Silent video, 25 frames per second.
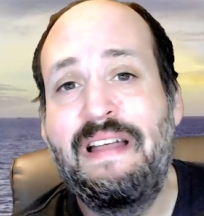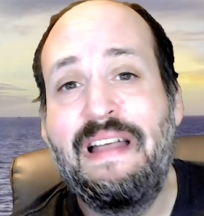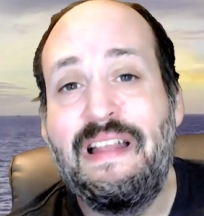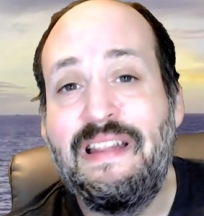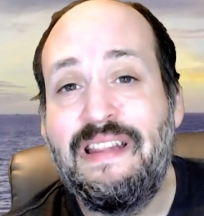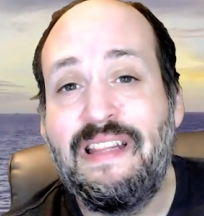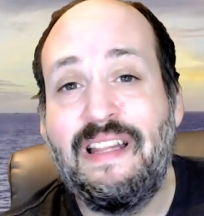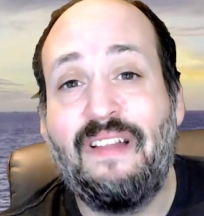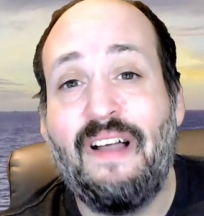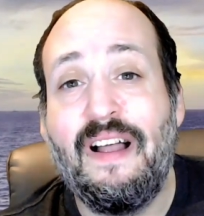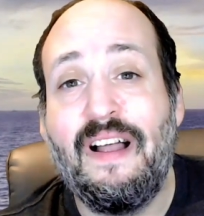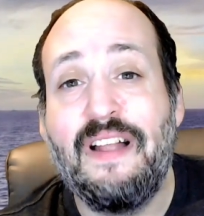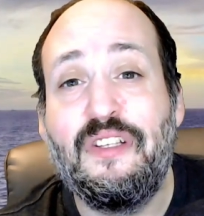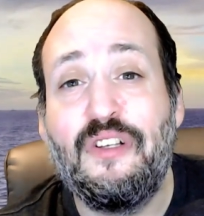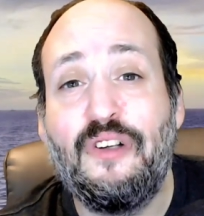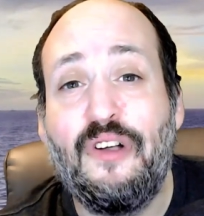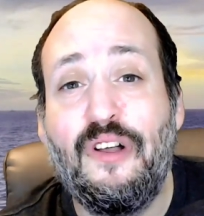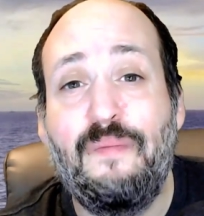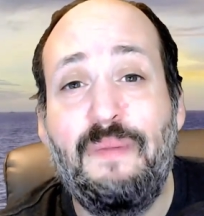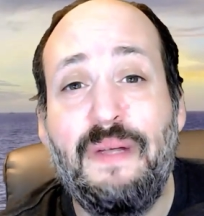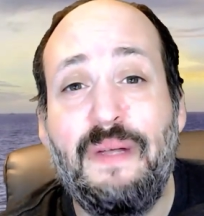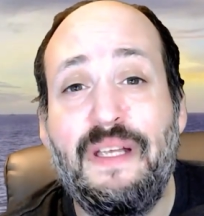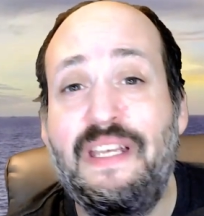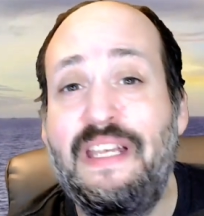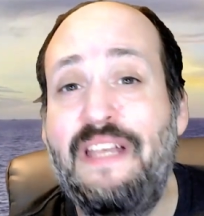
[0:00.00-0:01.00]
The lines are going to
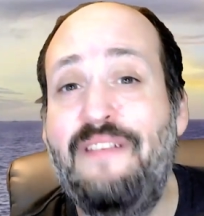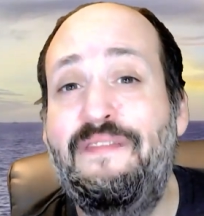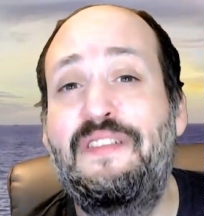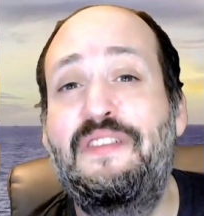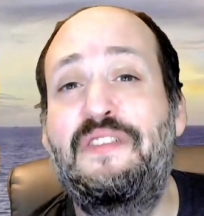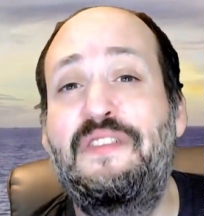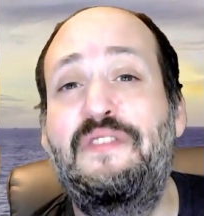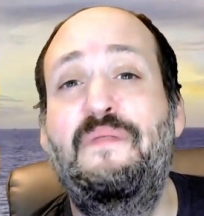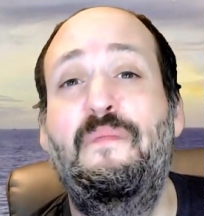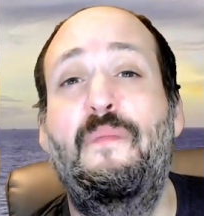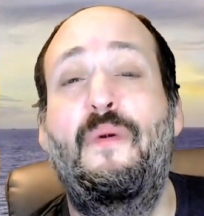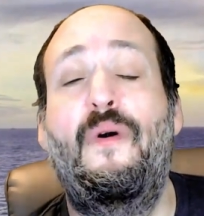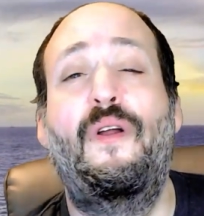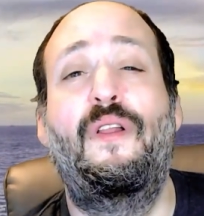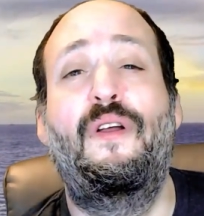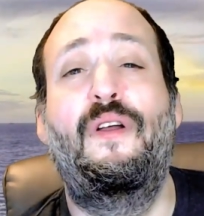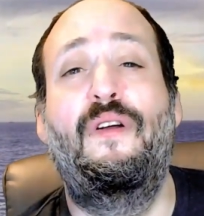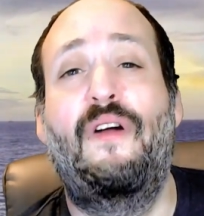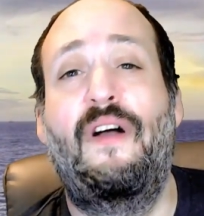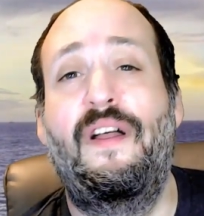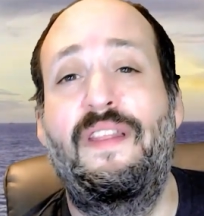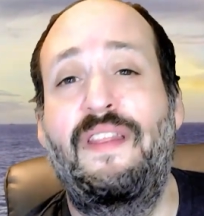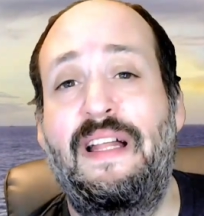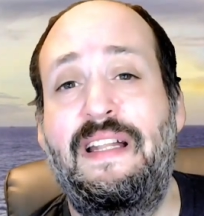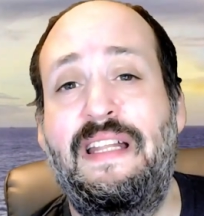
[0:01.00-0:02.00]
be even smaller
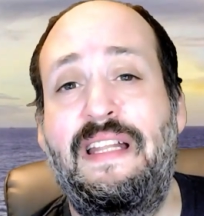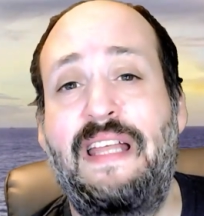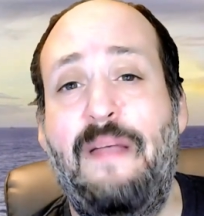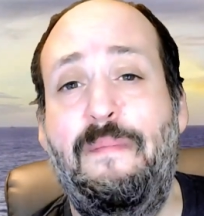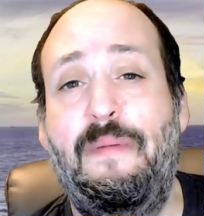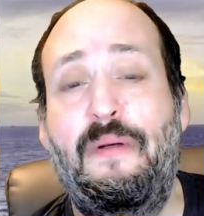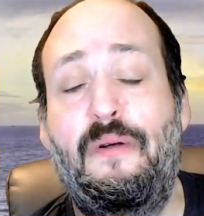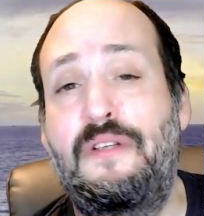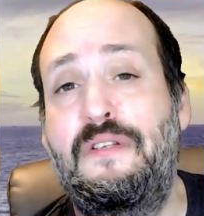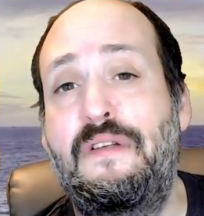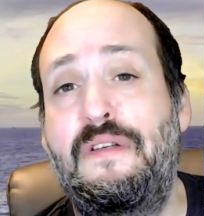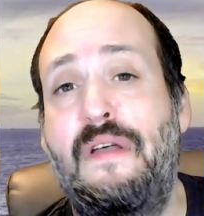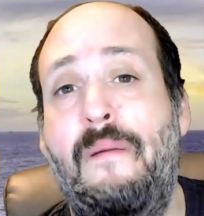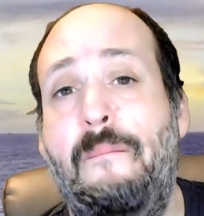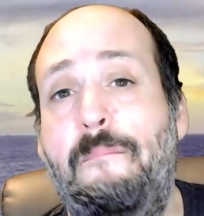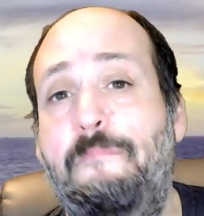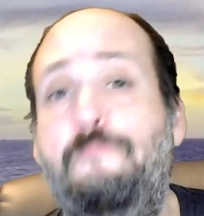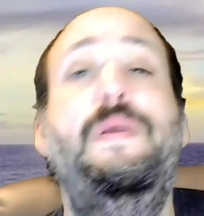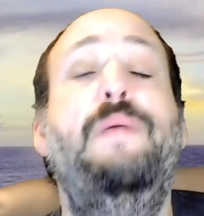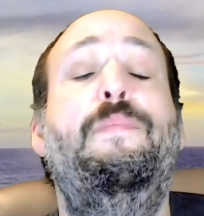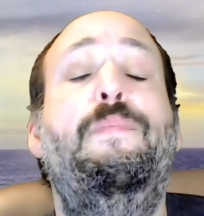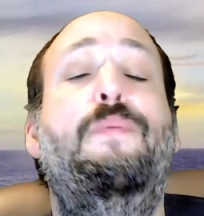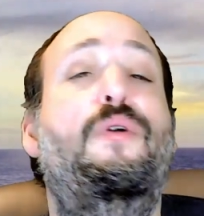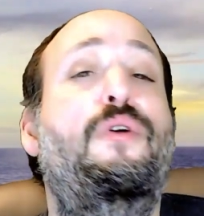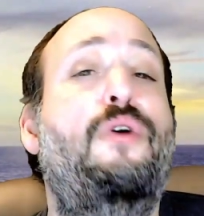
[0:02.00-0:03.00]
on that day because
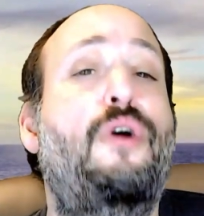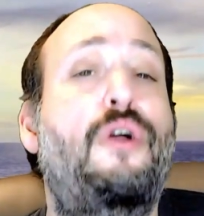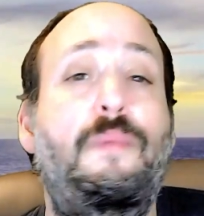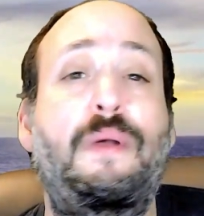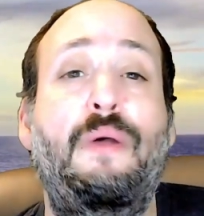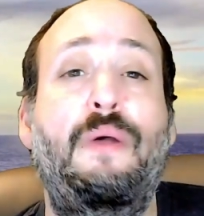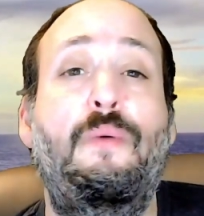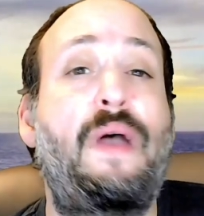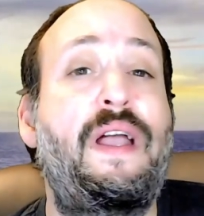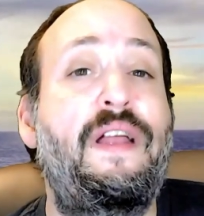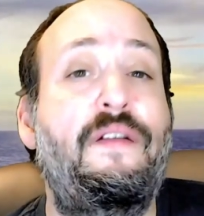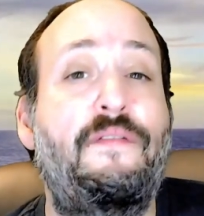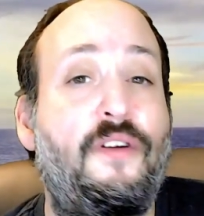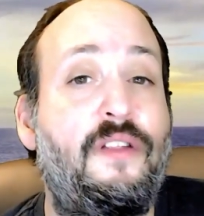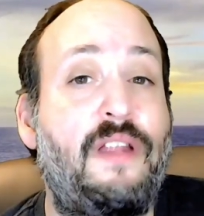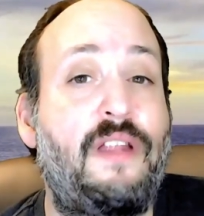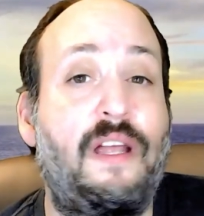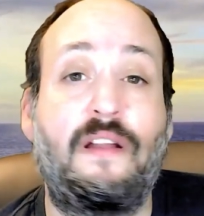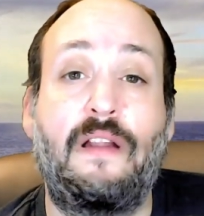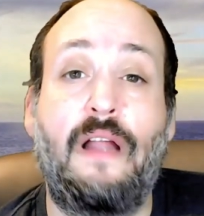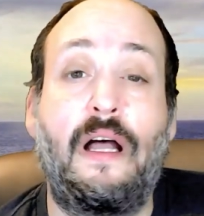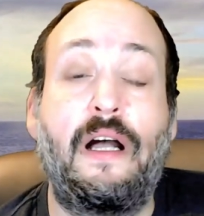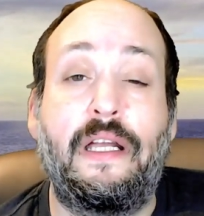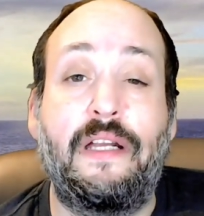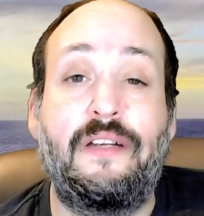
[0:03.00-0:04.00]
people are going to be waiting for their
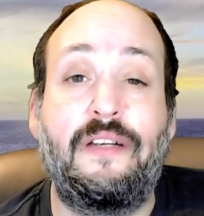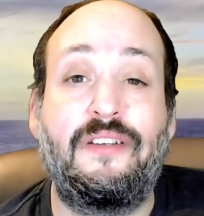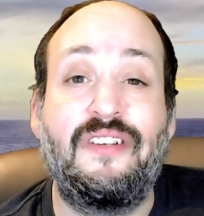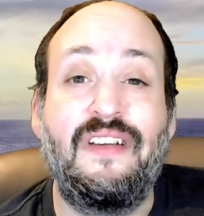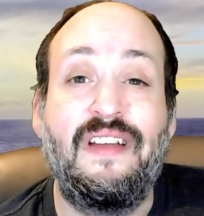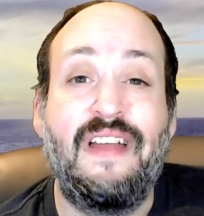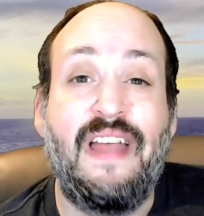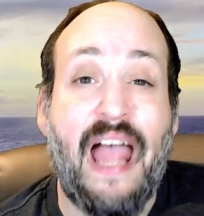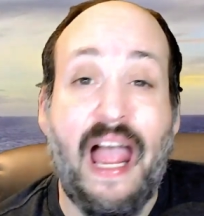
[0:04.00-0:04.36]
luggage.